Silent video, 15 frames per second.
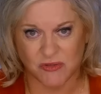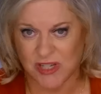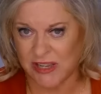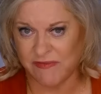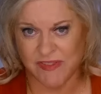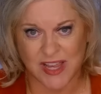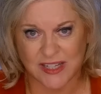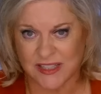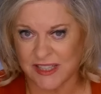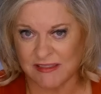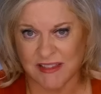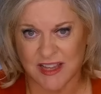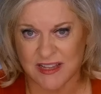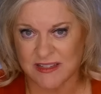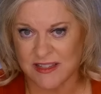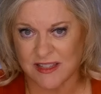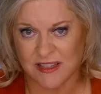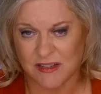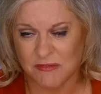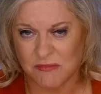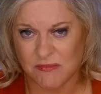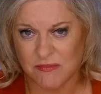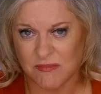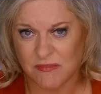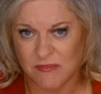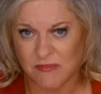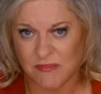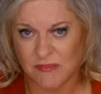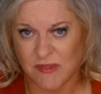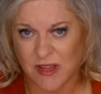defect in this.
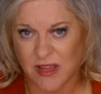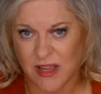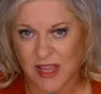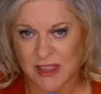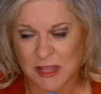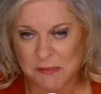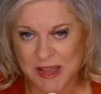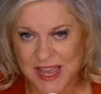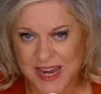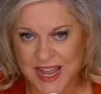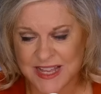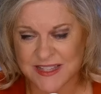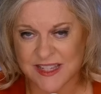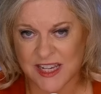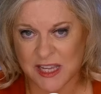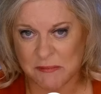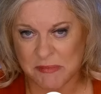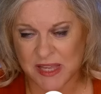The man has an MBA.